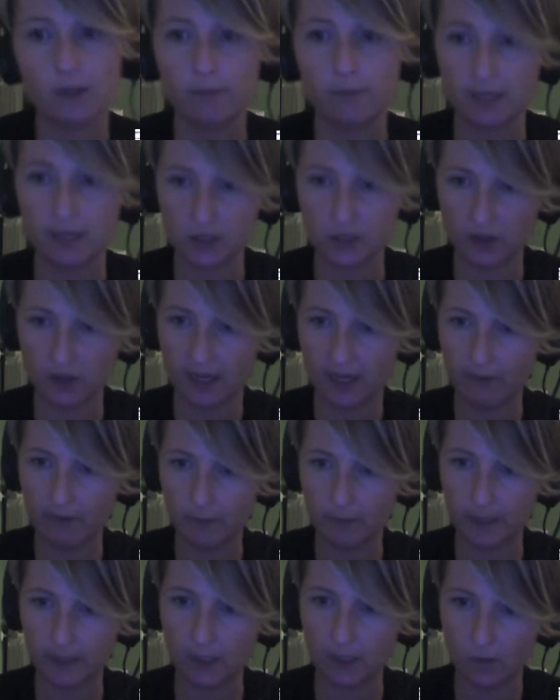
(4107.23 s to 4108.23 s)
make sure that
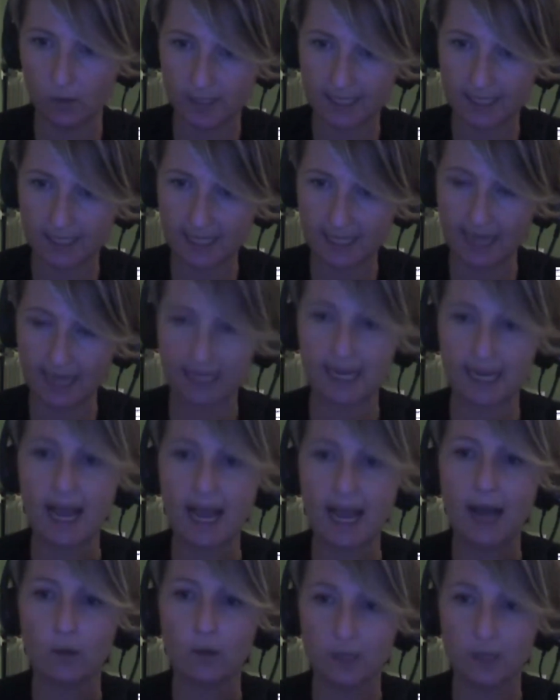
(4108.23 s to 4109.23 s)
everybody knows exactly
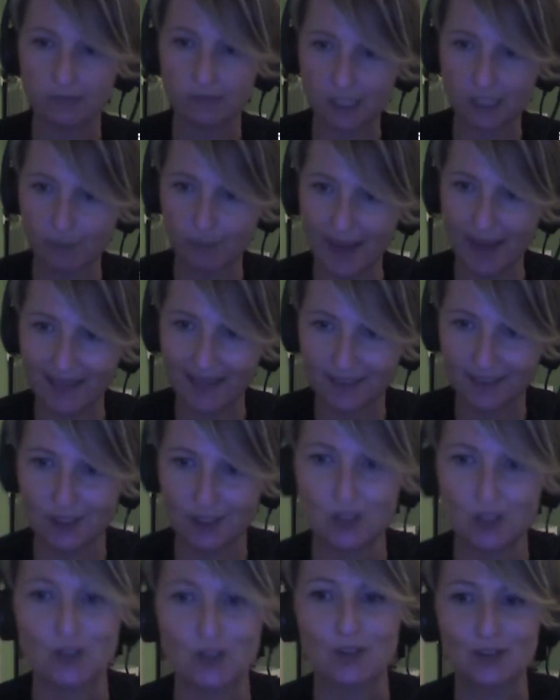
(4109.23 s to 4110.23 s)
how we respect the
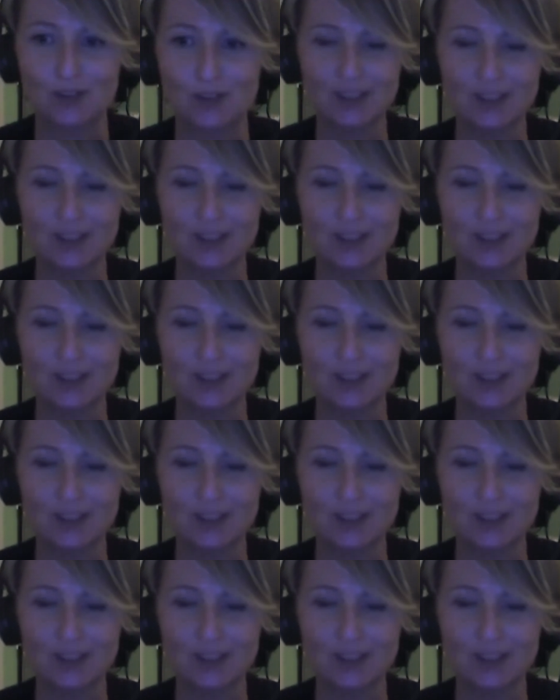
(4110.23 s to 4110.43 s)
tool,